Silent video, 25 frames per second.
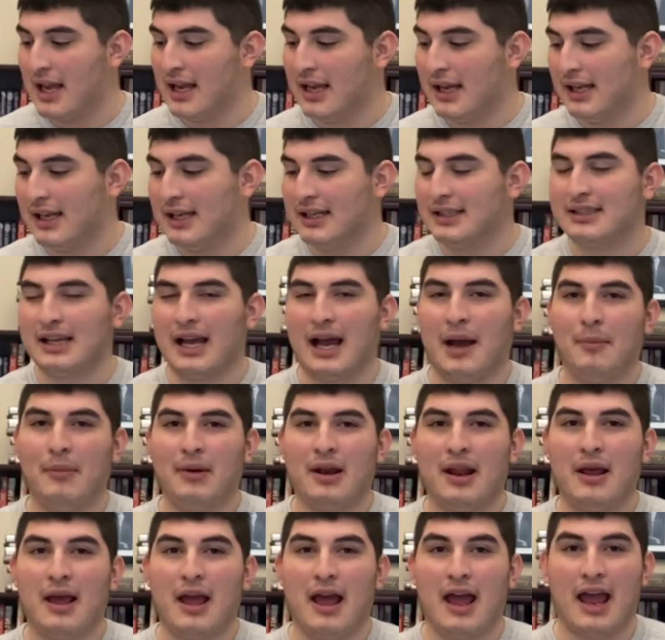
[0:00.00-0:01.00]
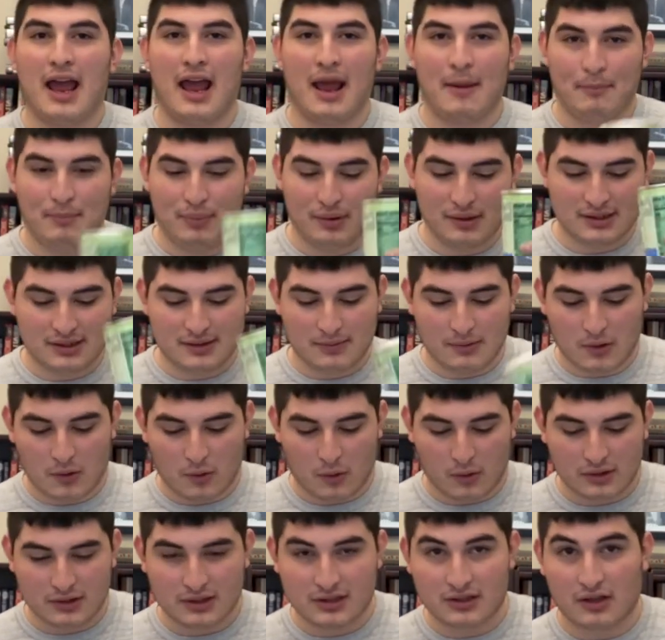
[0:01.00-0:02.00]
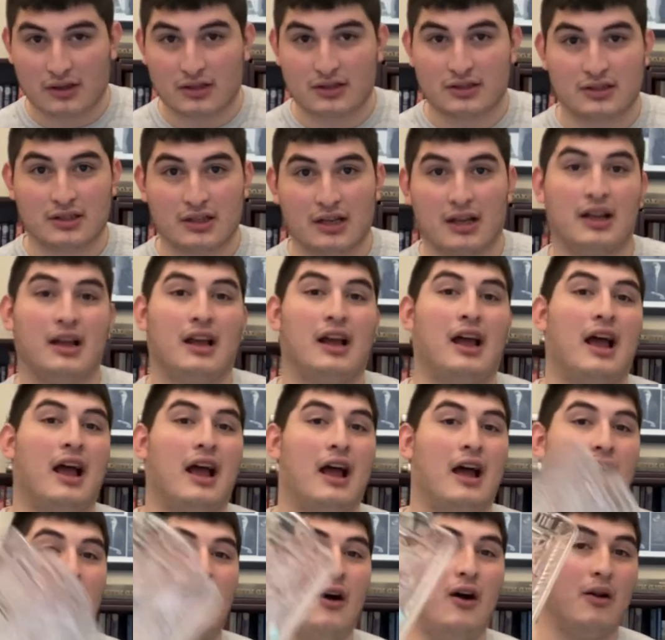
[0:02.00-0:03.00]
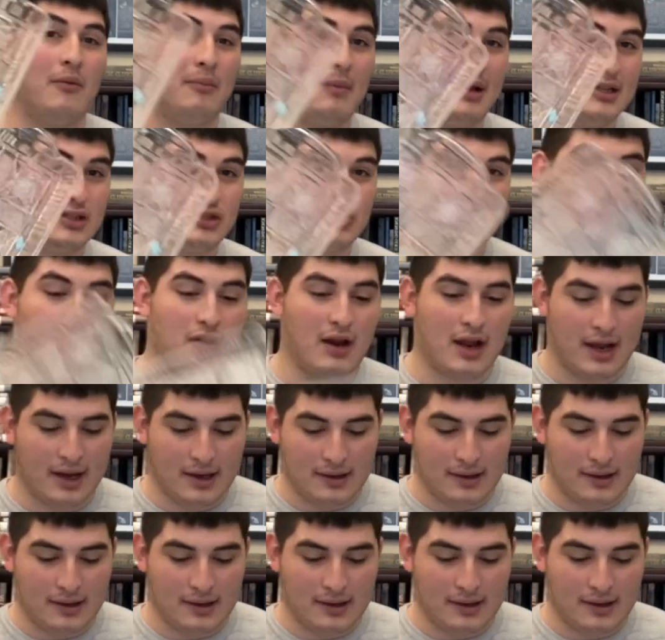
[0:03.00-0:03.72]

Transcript: is I'm gonna put some cornstarch on my tray,